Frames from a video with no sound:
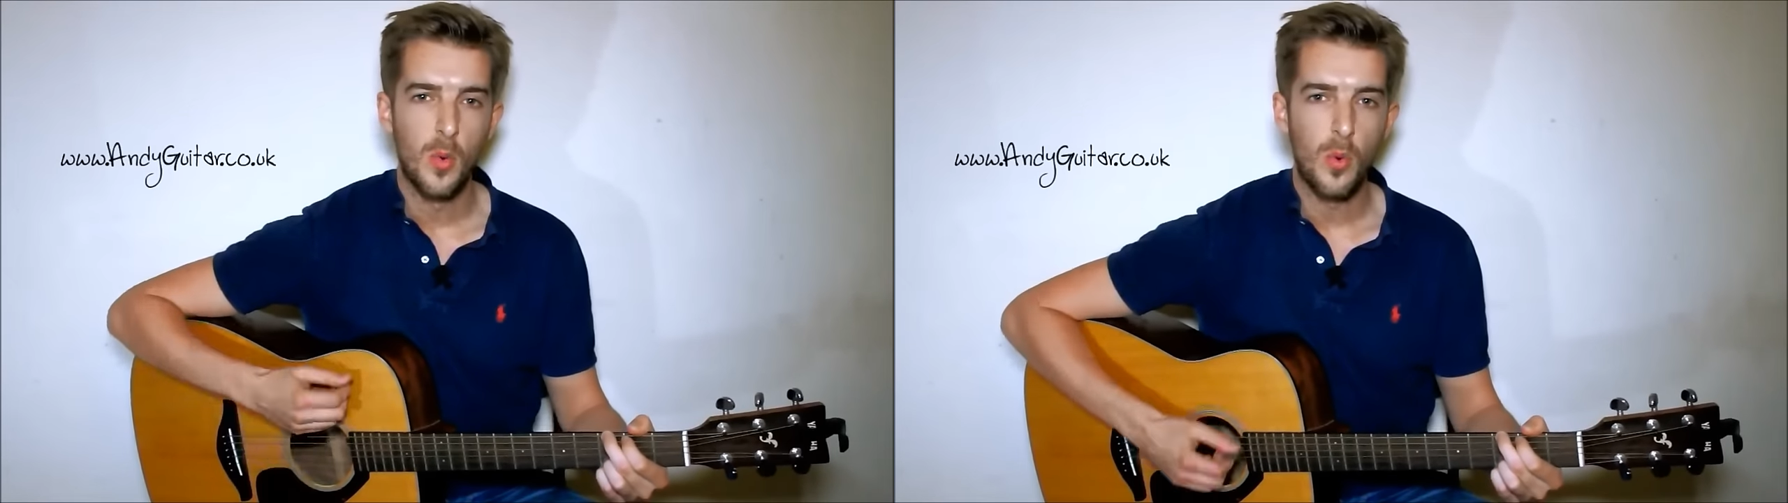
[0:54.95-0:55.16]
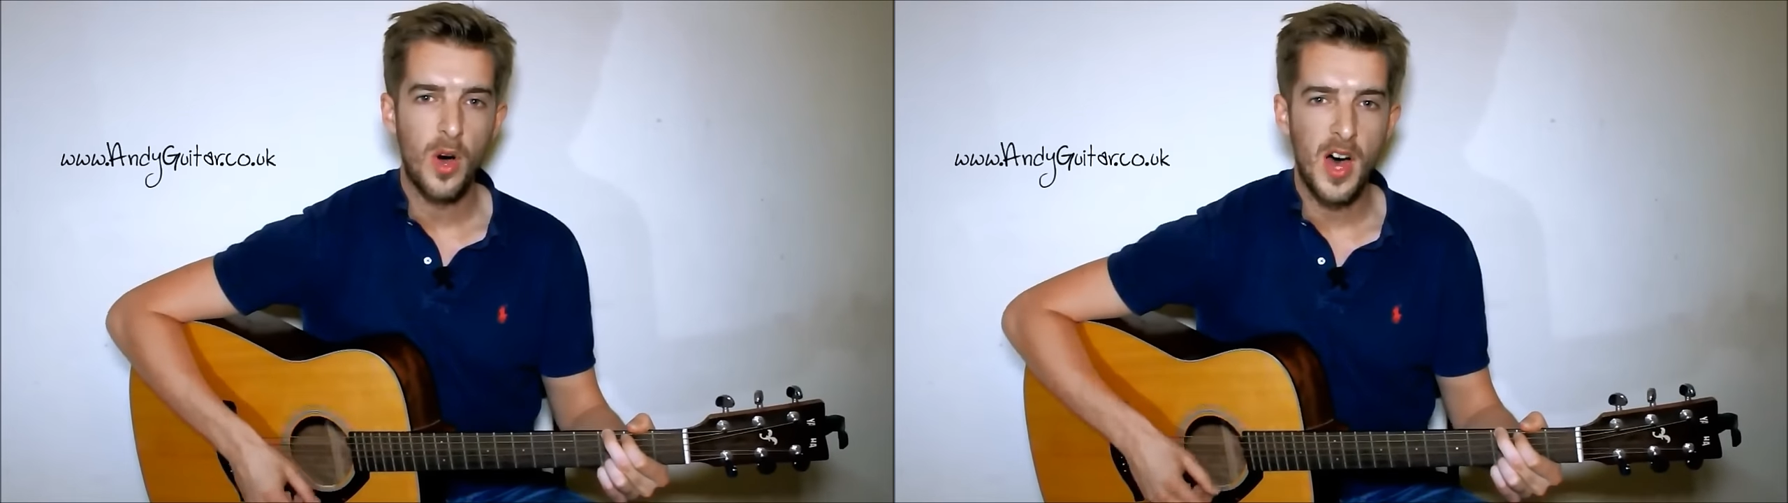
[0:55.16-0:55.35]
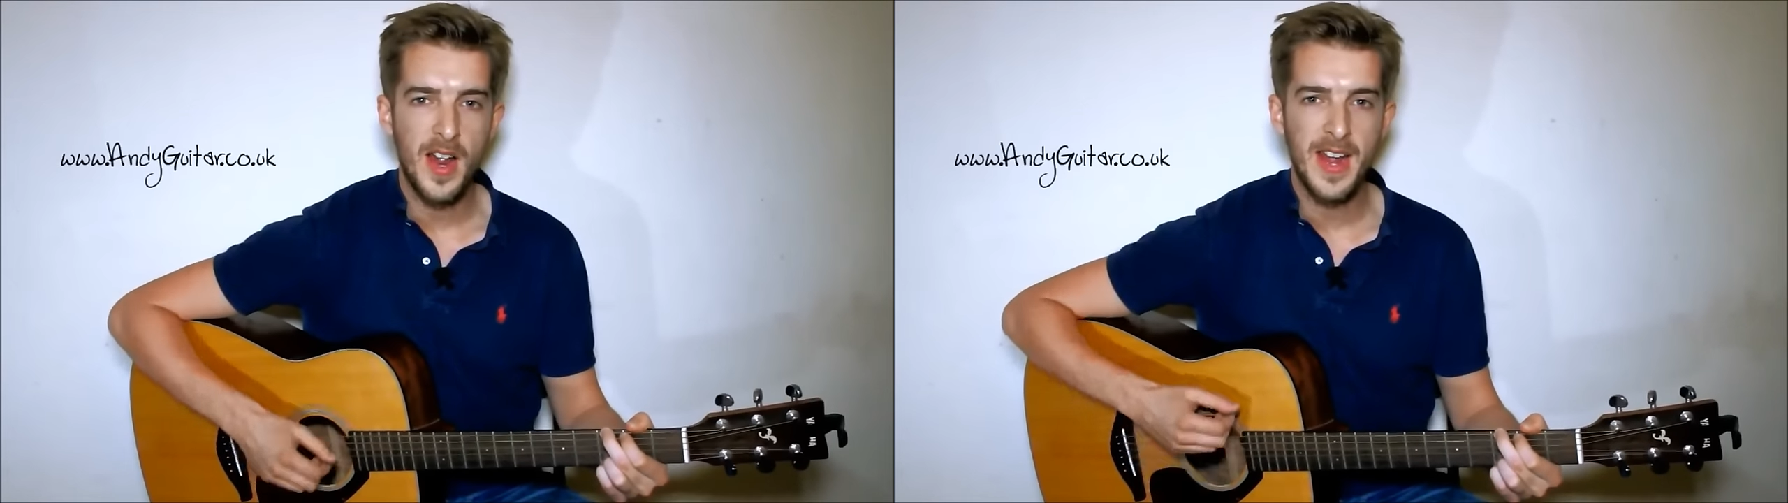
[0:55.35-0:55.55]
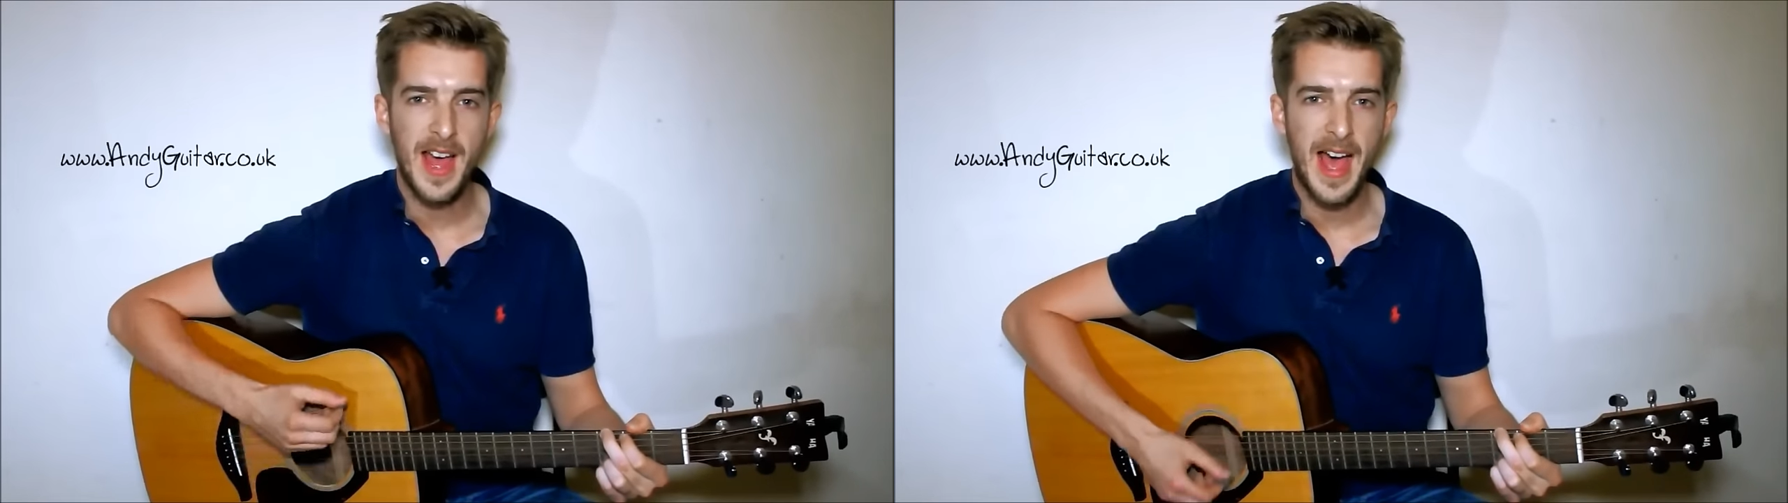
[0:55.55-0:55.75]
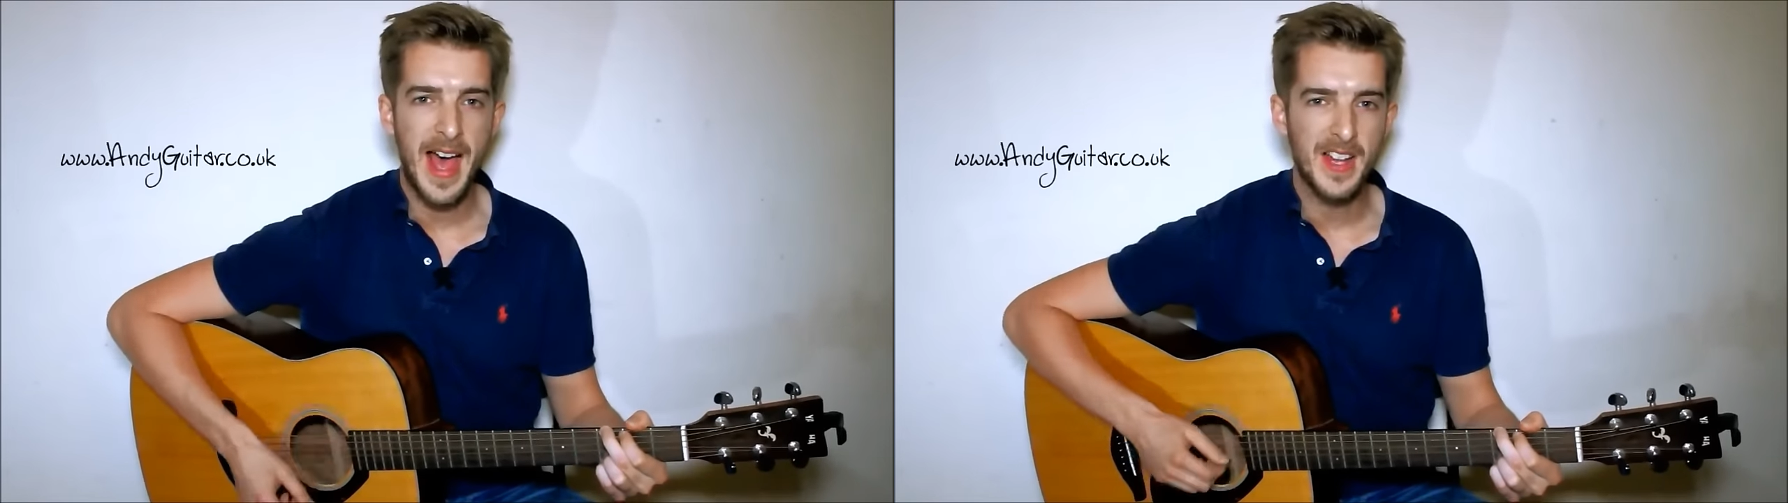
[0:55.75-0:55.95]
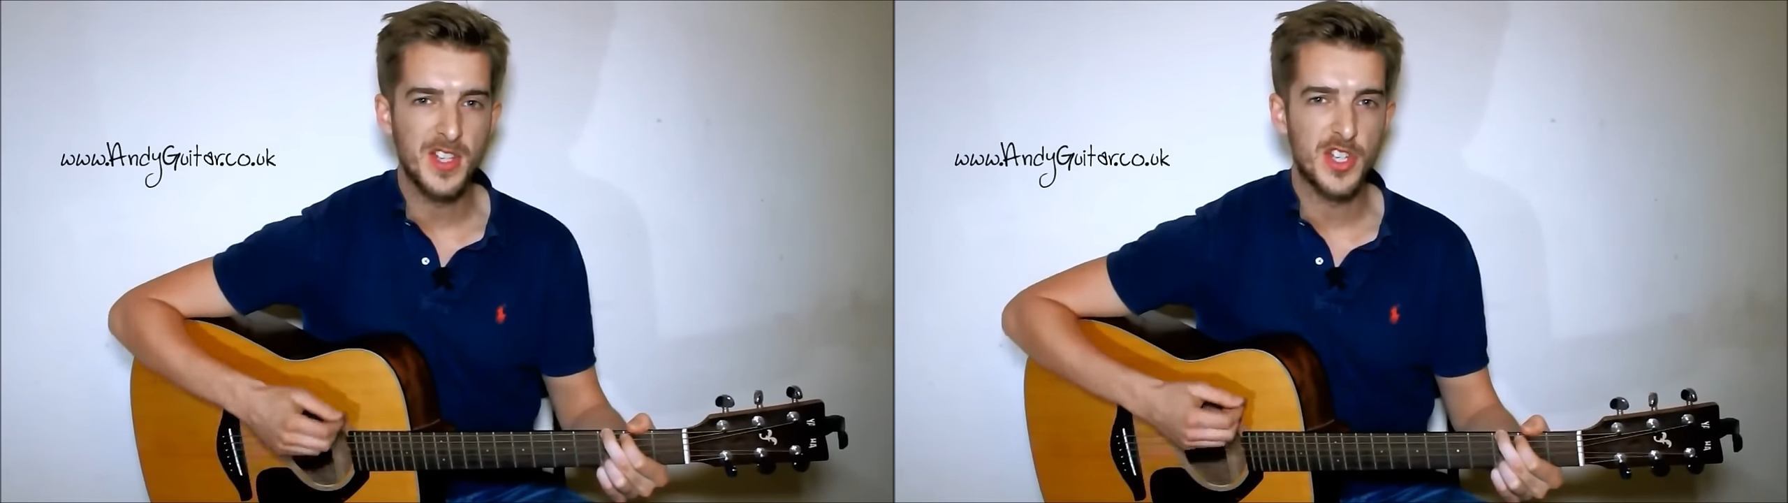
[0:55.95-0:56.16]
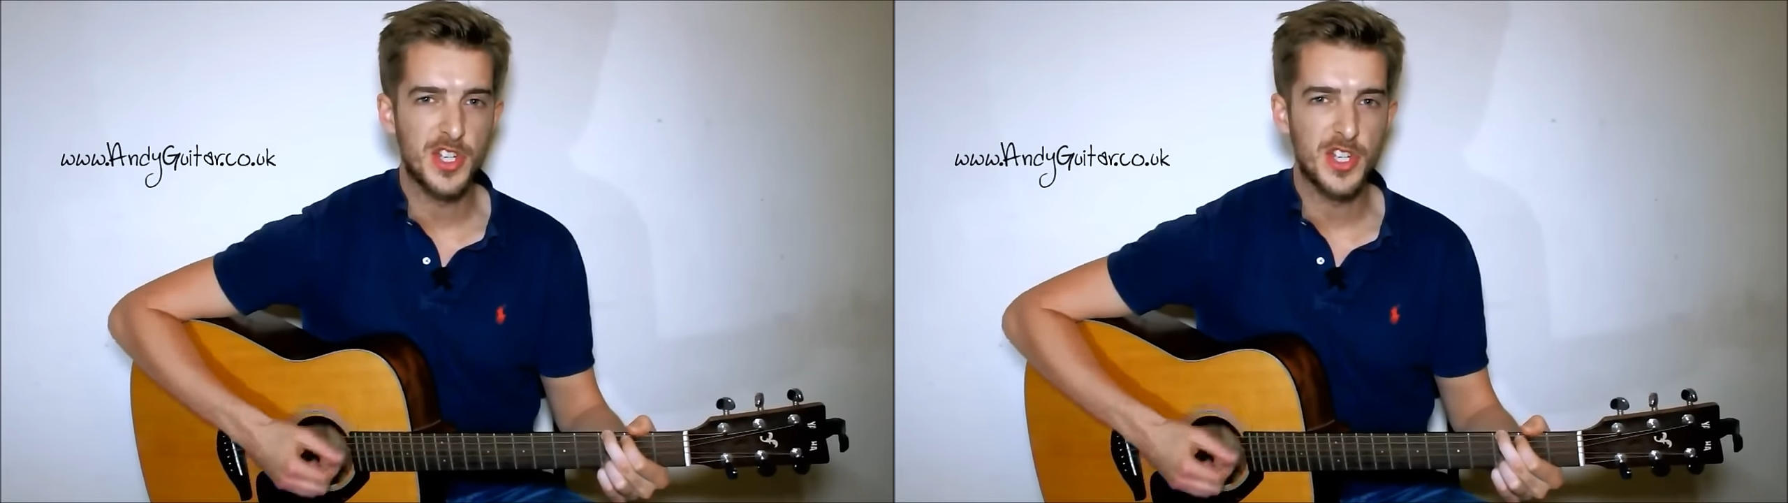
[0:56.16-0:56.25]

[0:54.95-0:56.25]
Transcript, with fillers: One and